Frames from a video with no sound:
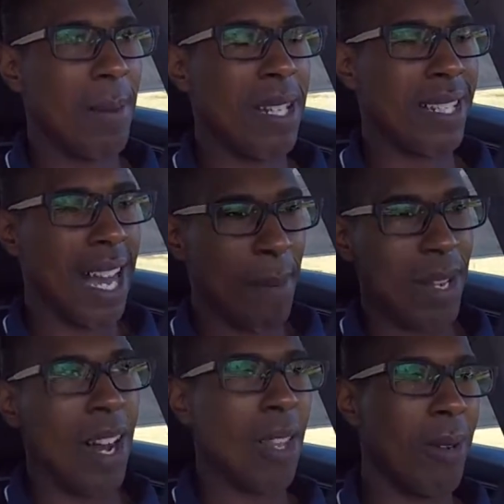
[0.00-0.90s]
It's got
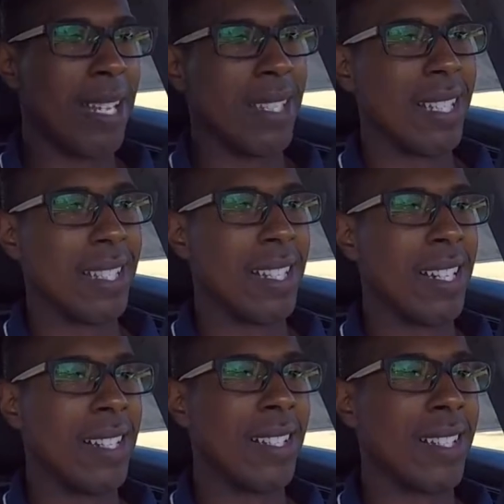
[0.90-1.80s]
me all the way in 6th
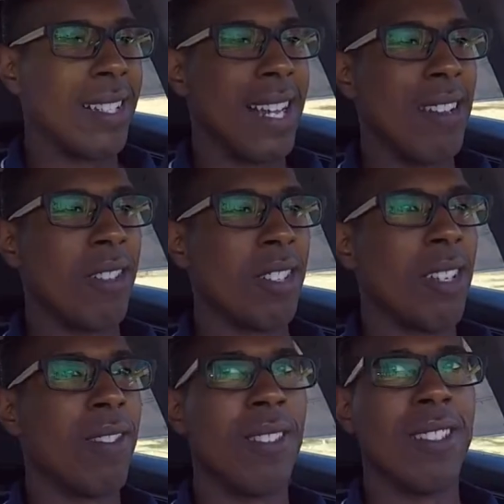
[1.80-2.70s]
gear. Let's
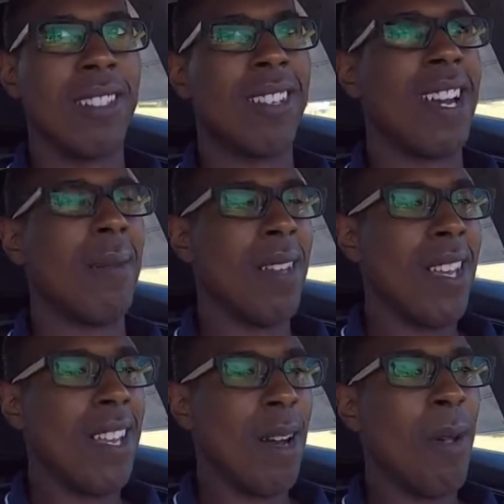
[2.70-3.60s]
downshift, holy crap.
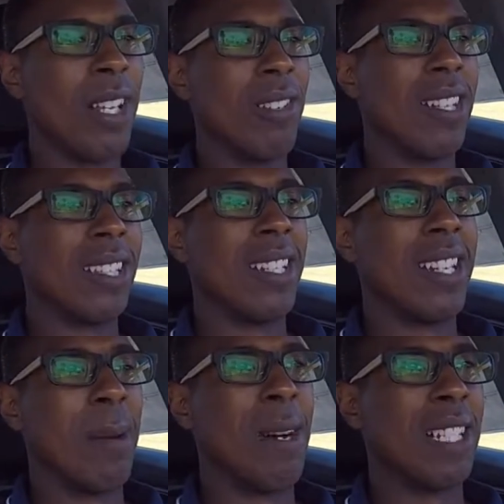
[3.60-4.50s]
I'm only going
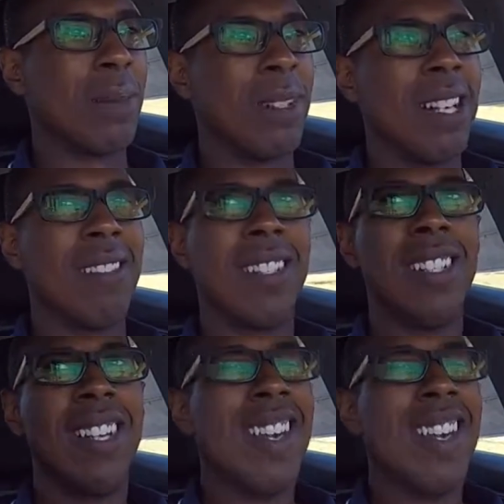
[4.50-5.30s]
39 miles per hour.